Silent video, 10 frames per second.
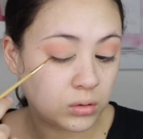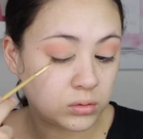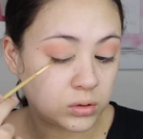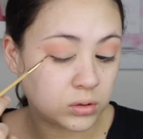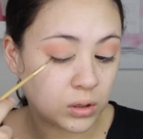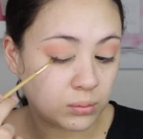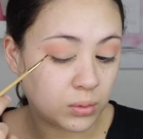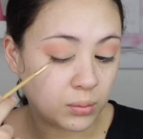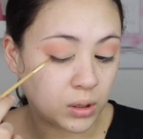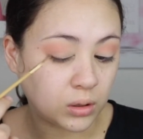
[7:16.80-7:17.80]
Just like
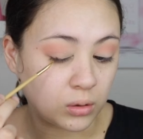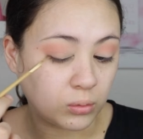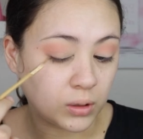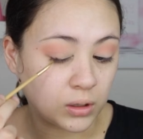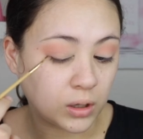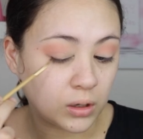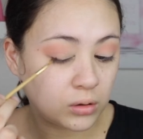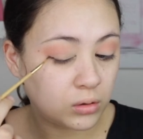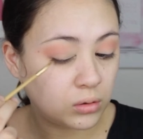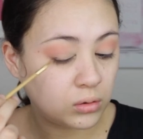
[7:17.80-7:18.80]
mimic a wing
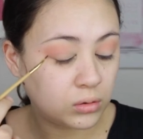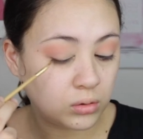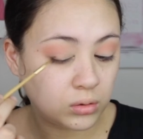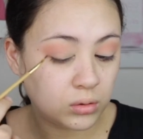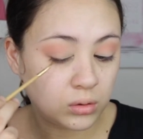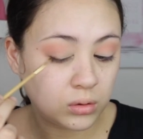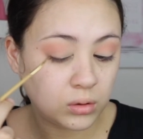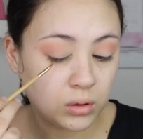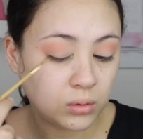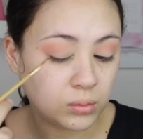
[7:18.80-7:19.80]
liner,
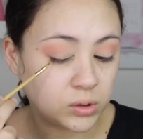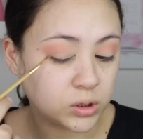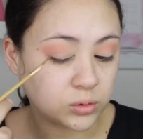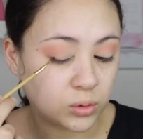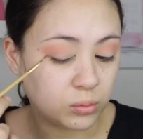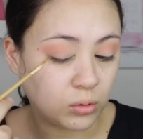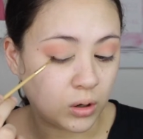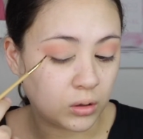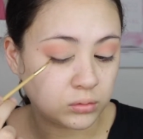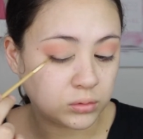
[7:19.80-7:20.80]
but just for
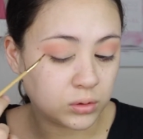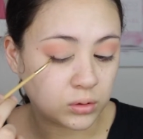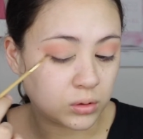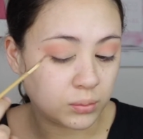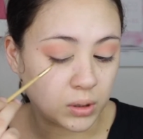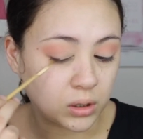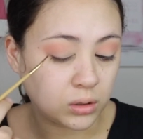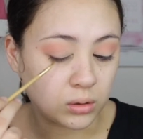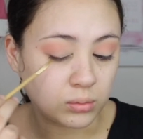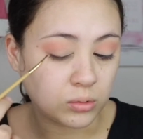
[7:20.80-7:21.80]
brown, you know, to make it
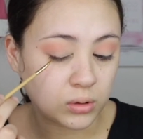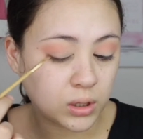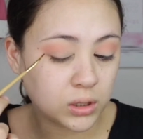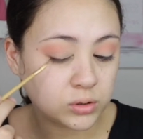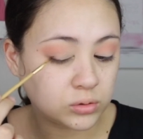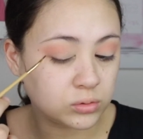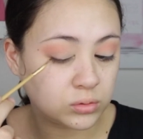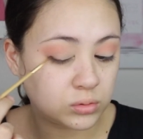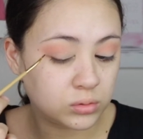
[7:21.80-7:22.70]
look more natural.